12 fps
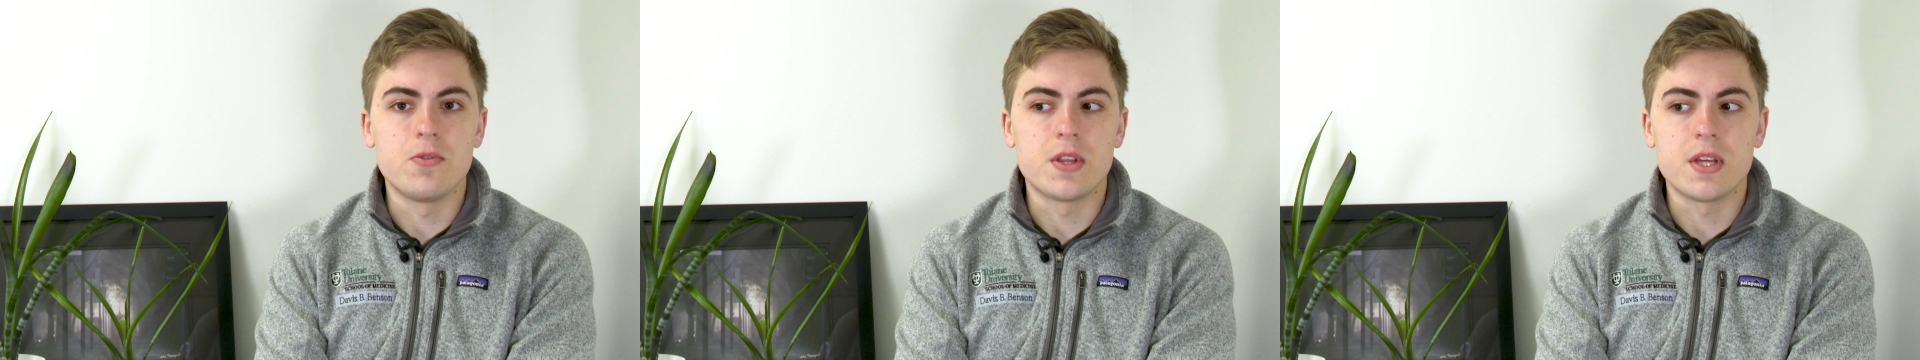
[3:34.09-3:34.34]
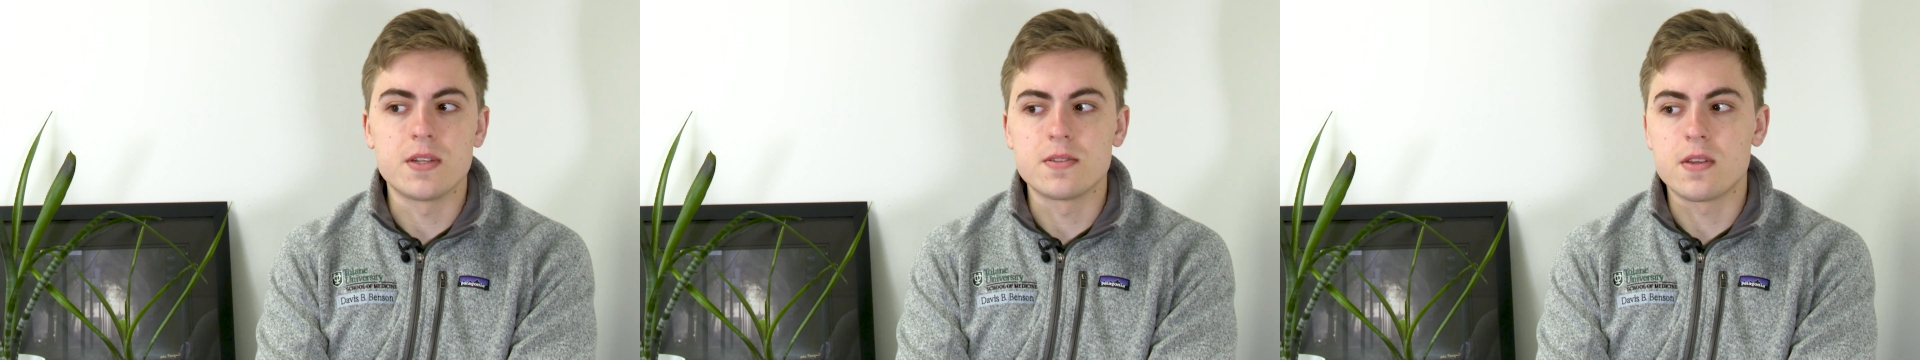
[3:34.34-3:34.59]

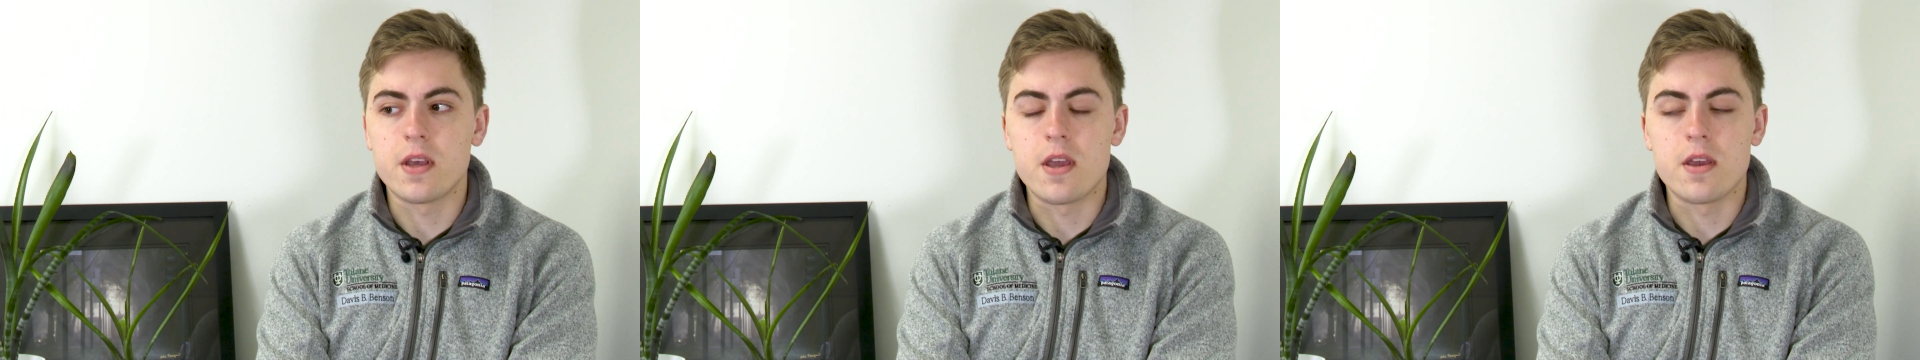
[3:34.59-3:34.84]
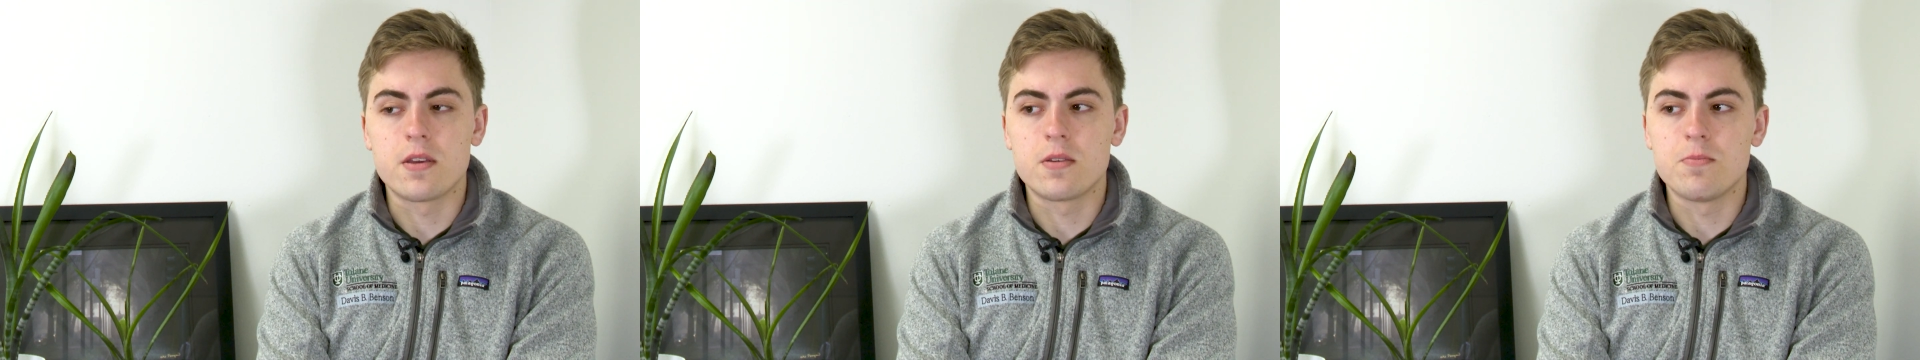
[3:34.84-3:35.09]
things
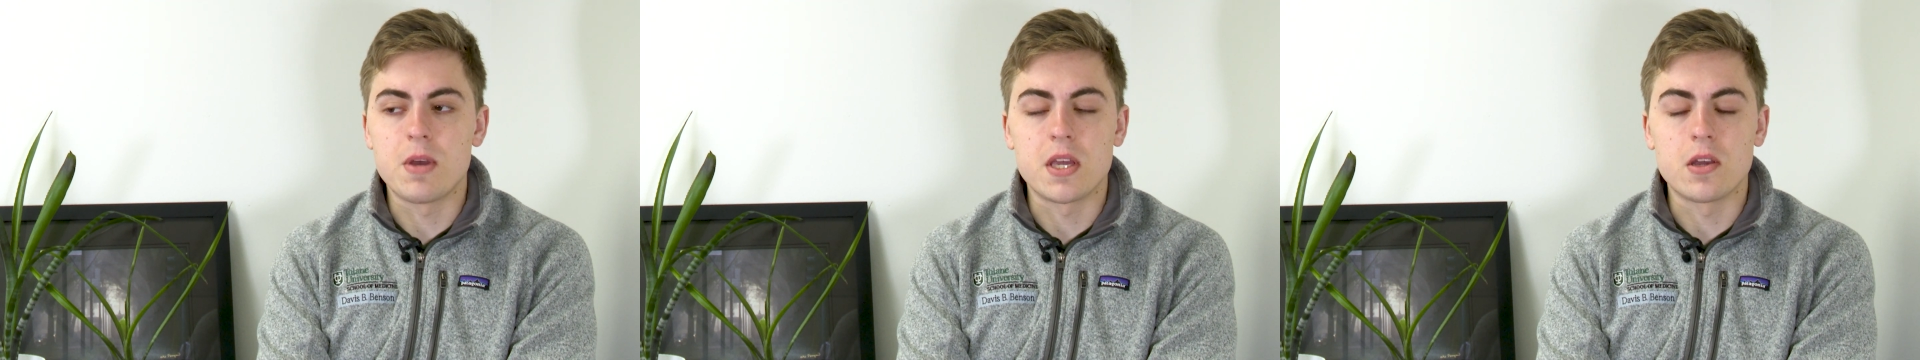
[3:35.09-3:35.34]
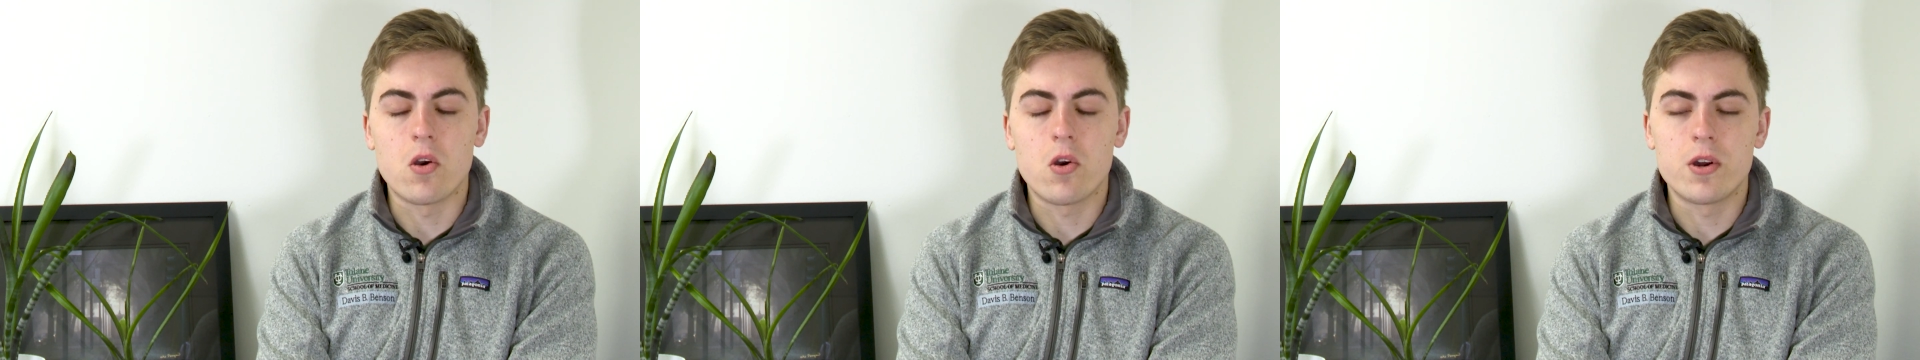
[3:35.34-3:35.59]
like
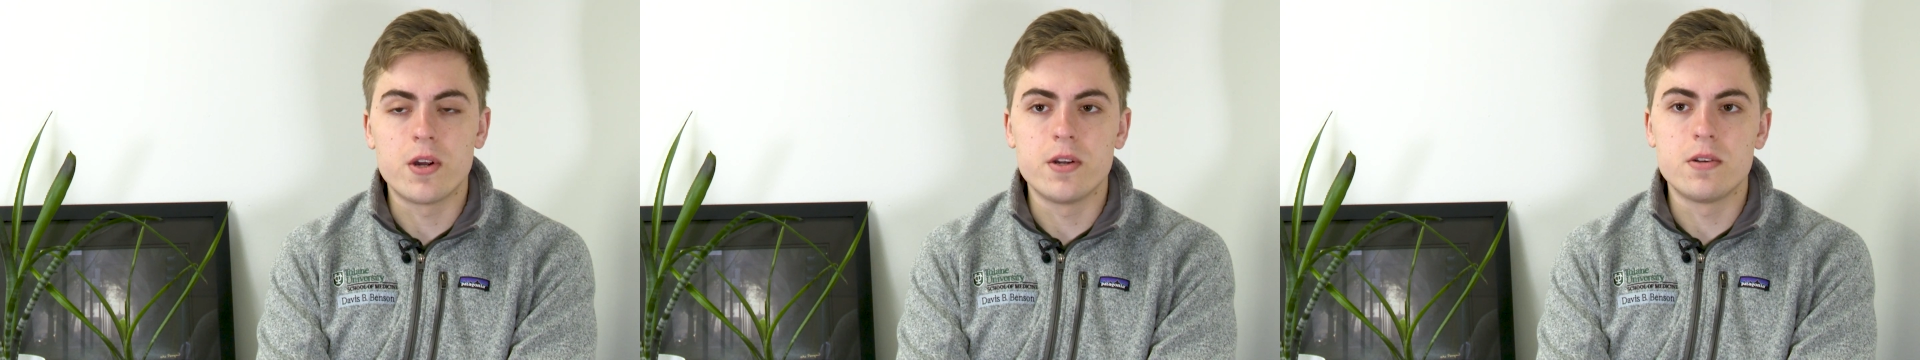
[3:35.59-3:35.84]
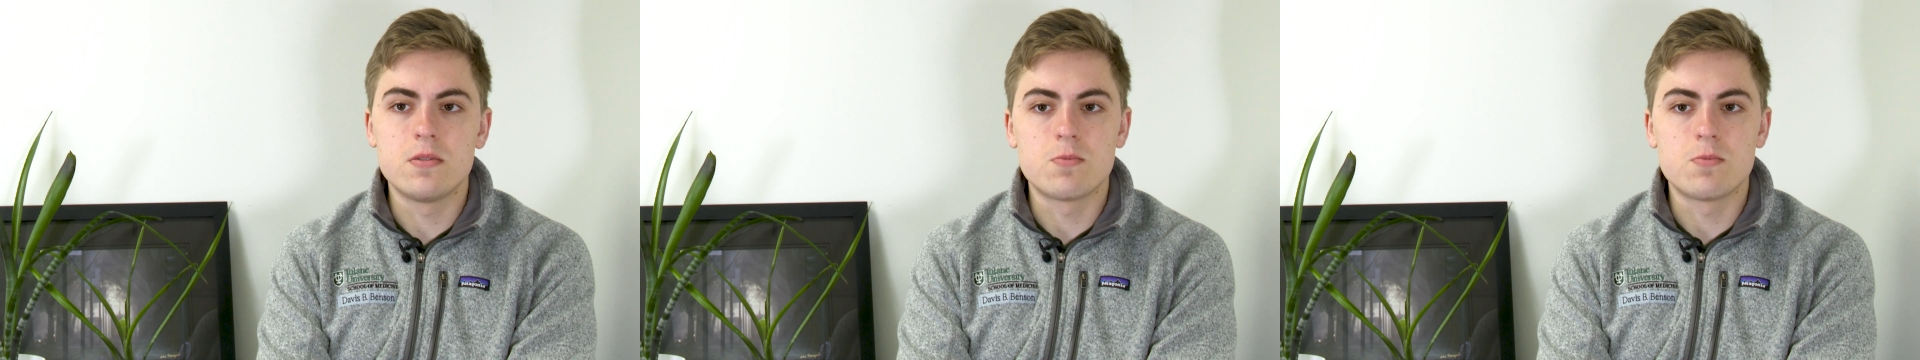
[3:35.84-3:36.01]
making art,